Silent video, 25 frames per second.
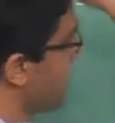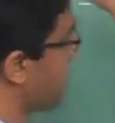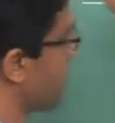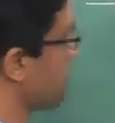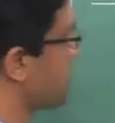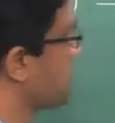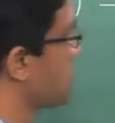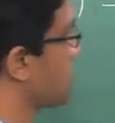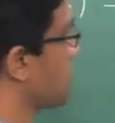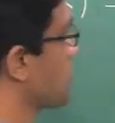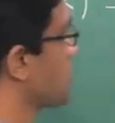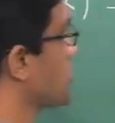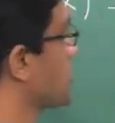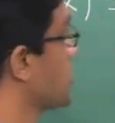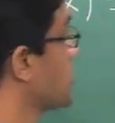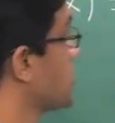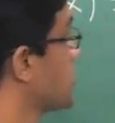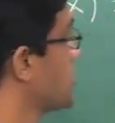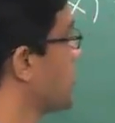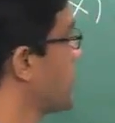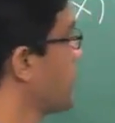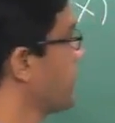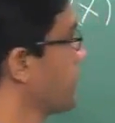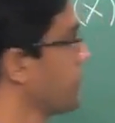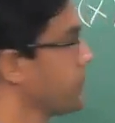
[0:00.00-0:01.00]
from this
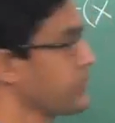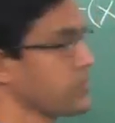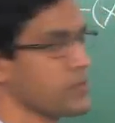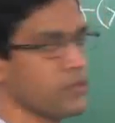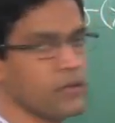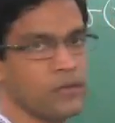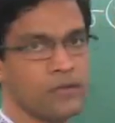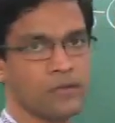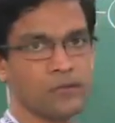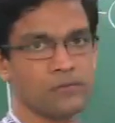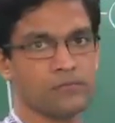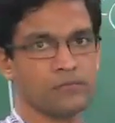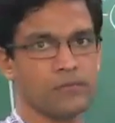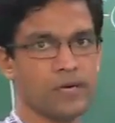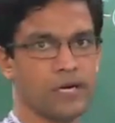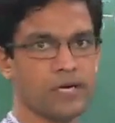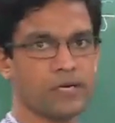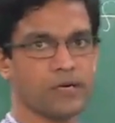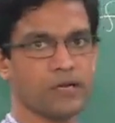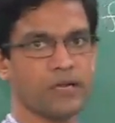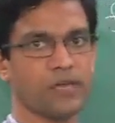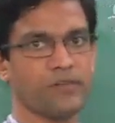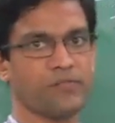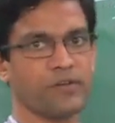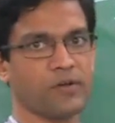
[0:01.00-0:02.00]
procedure.
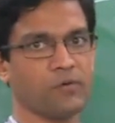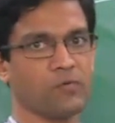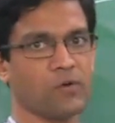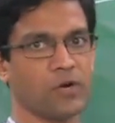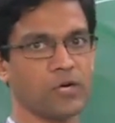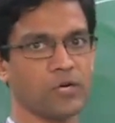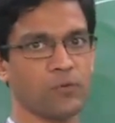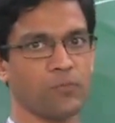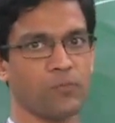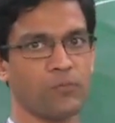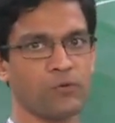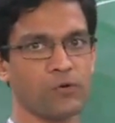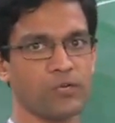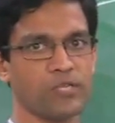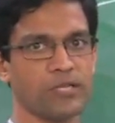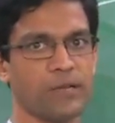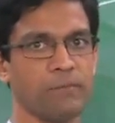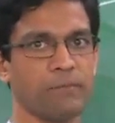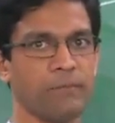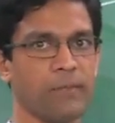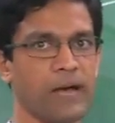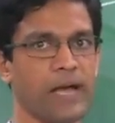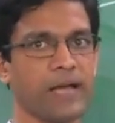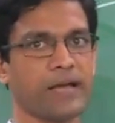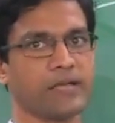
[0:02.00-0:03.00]
But if I want to put
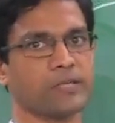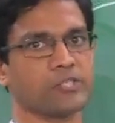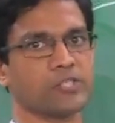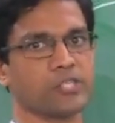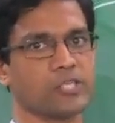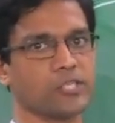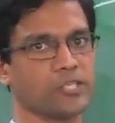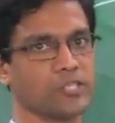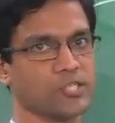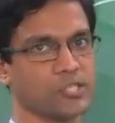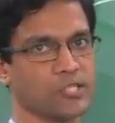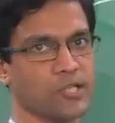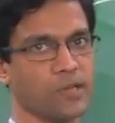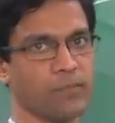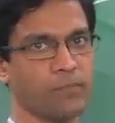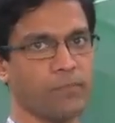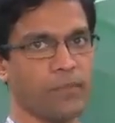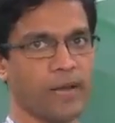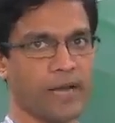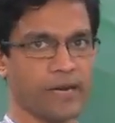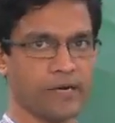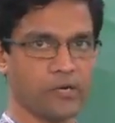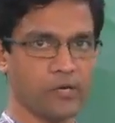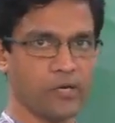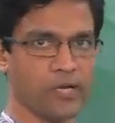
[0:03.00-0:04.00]
them back, stitch them
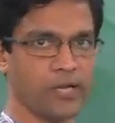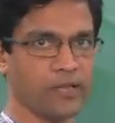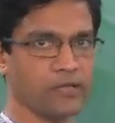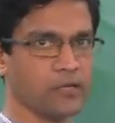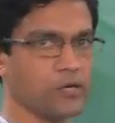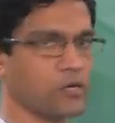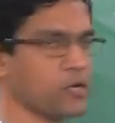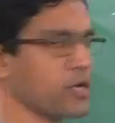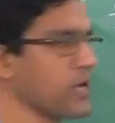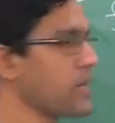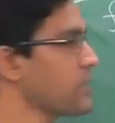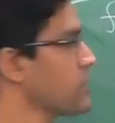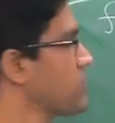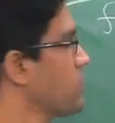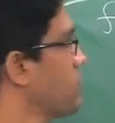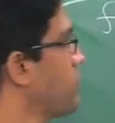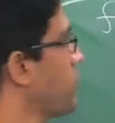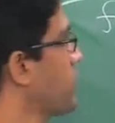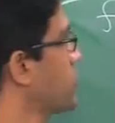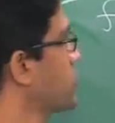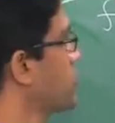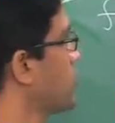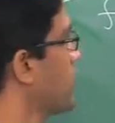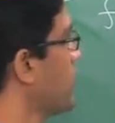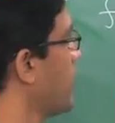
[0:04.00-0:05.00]
back together to get the
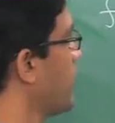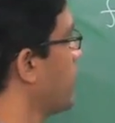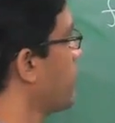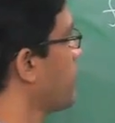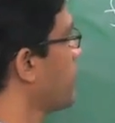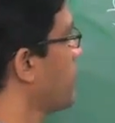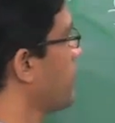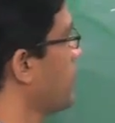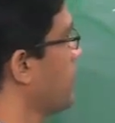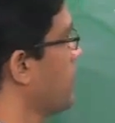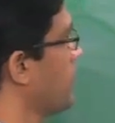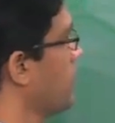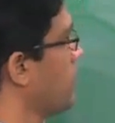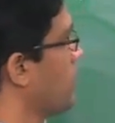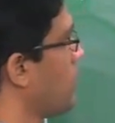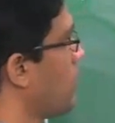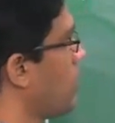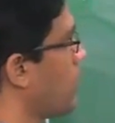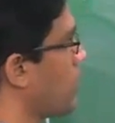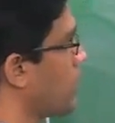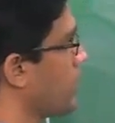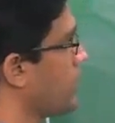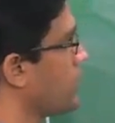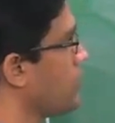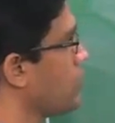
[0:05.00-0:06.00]
function f,
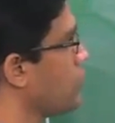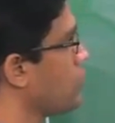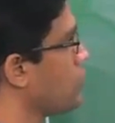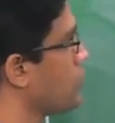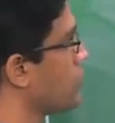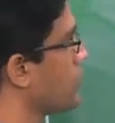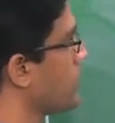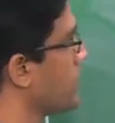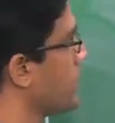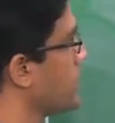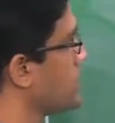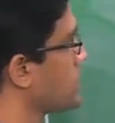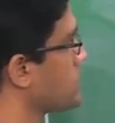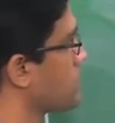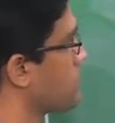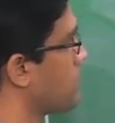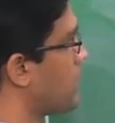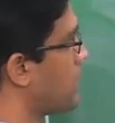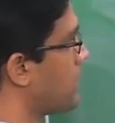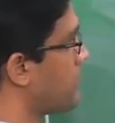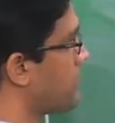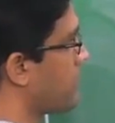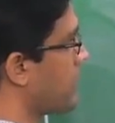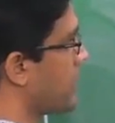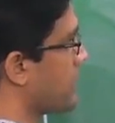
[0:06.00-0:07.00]
all I do is
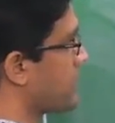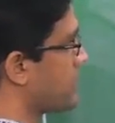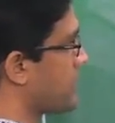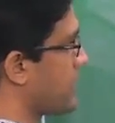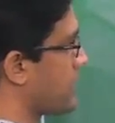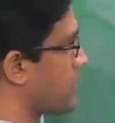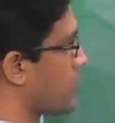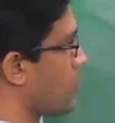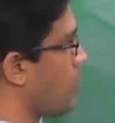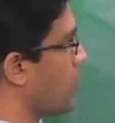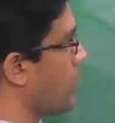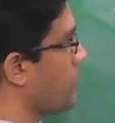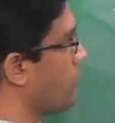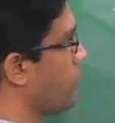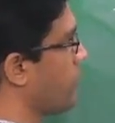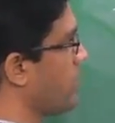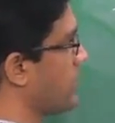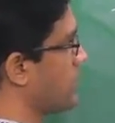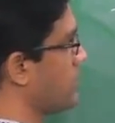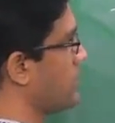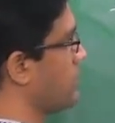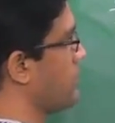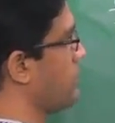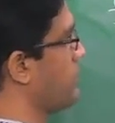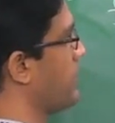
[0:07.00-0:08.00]
multiply that column
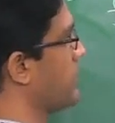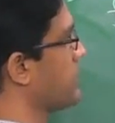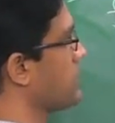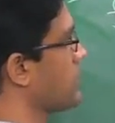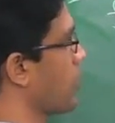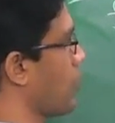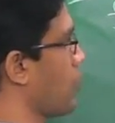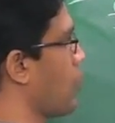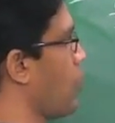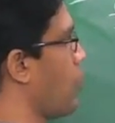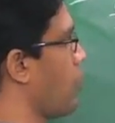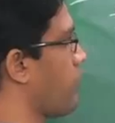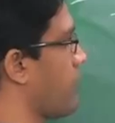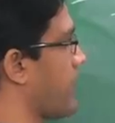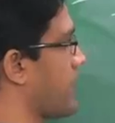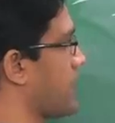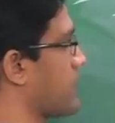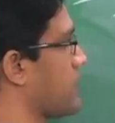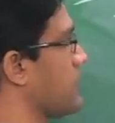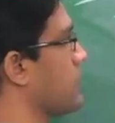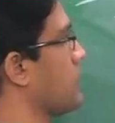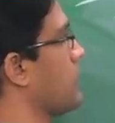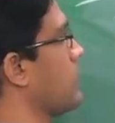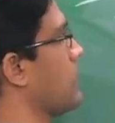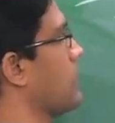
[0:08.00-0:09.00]
vector by the row
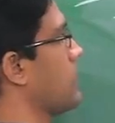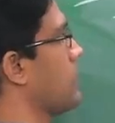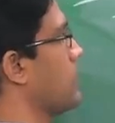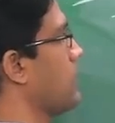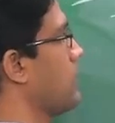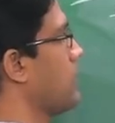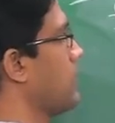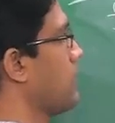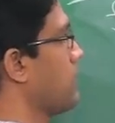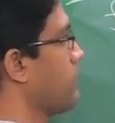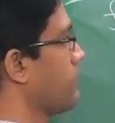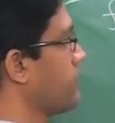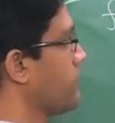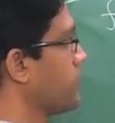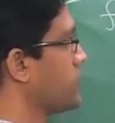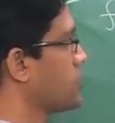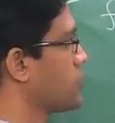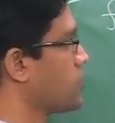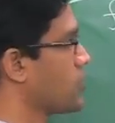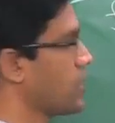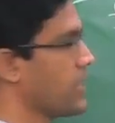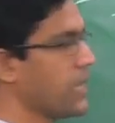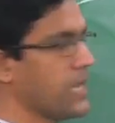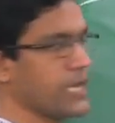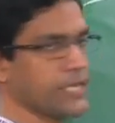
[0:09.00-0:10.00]
vector
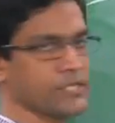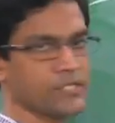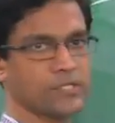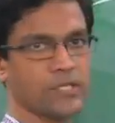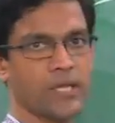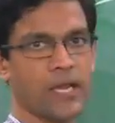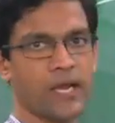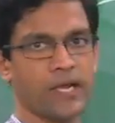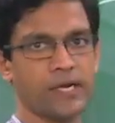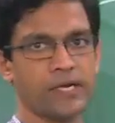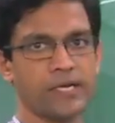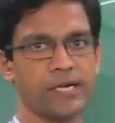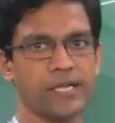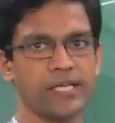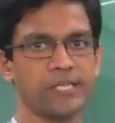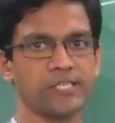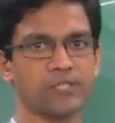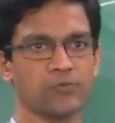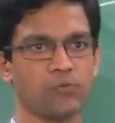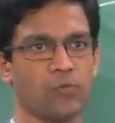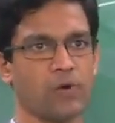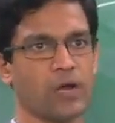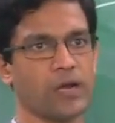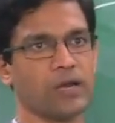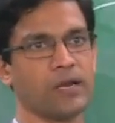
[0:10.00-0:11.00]
which has the
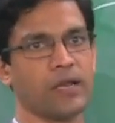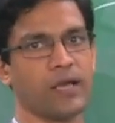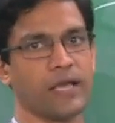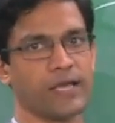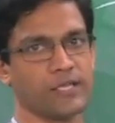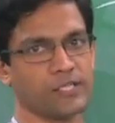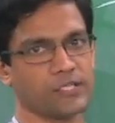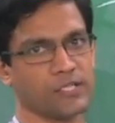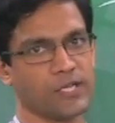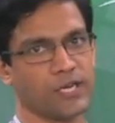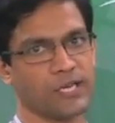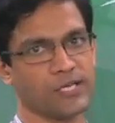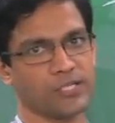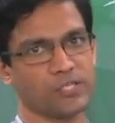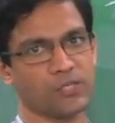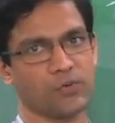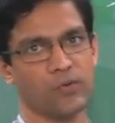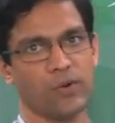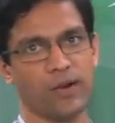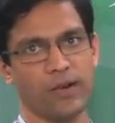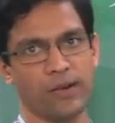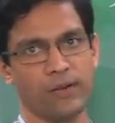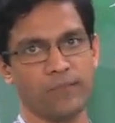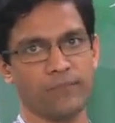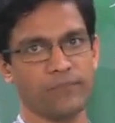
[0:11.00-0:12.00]
entries 1, x and x
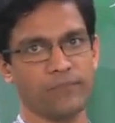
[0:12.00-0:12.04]
squared.